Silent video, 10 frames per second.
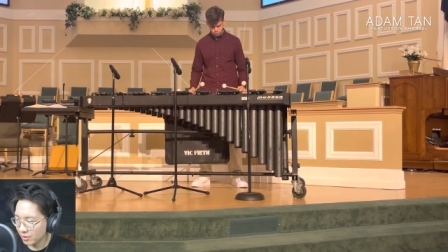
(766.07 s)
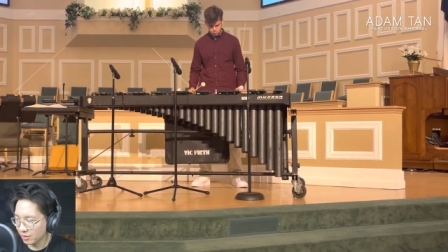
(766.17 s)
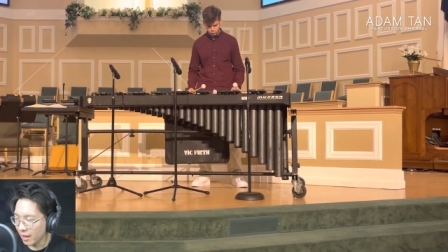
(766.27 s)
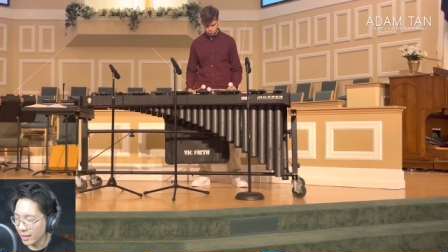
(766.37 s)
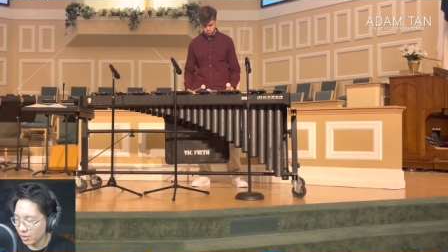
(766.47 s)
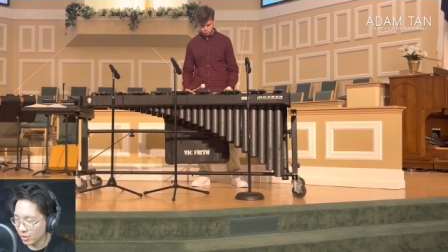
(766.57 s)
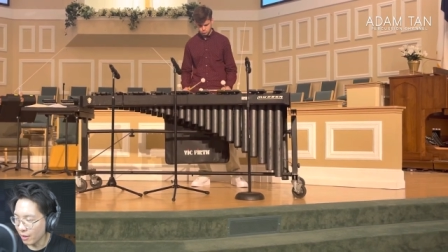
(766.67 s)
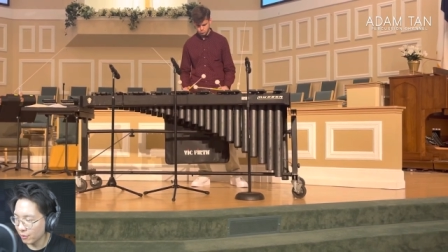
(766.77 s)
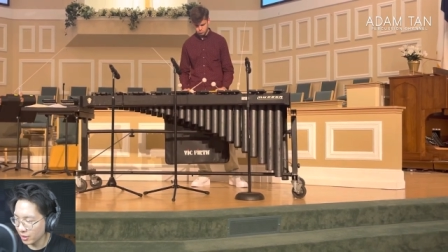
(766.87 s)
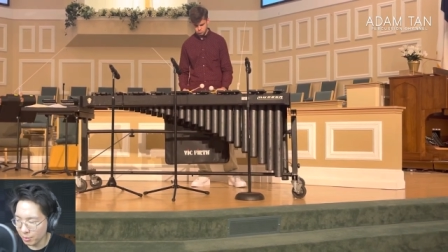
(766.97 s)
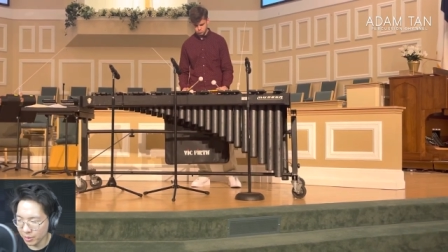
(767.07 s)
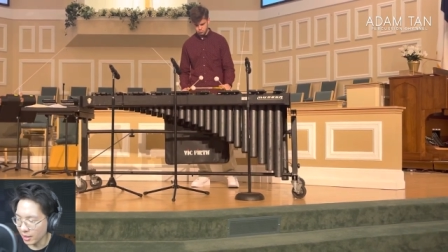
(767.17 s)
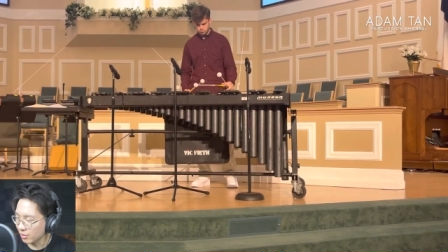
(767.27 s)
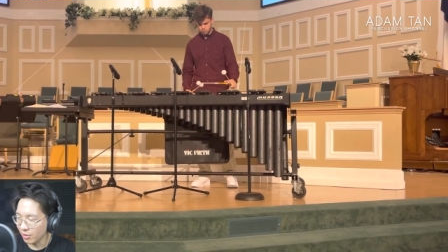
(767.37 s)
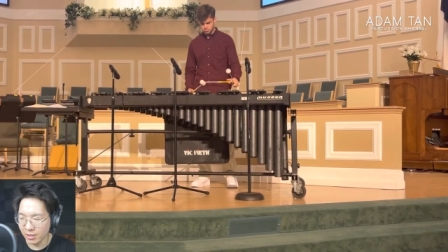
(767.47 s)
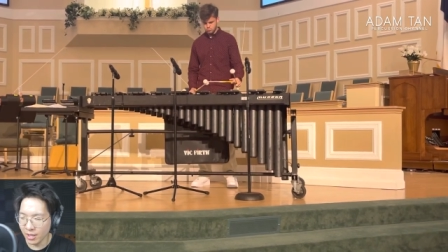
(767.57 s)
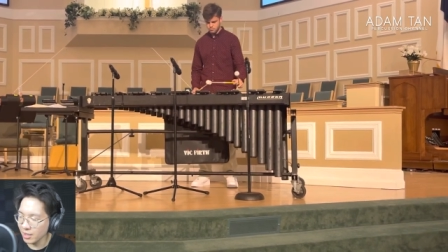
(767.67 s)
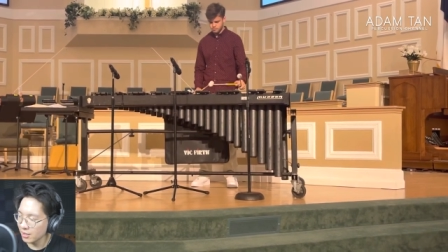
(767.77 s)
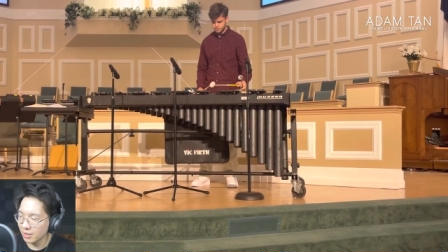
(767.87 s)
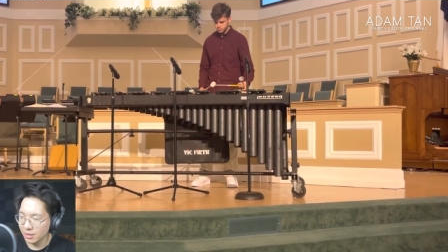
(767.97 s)
Slight shaft click, but that's
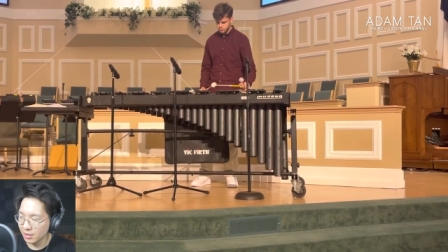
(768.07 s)
okay.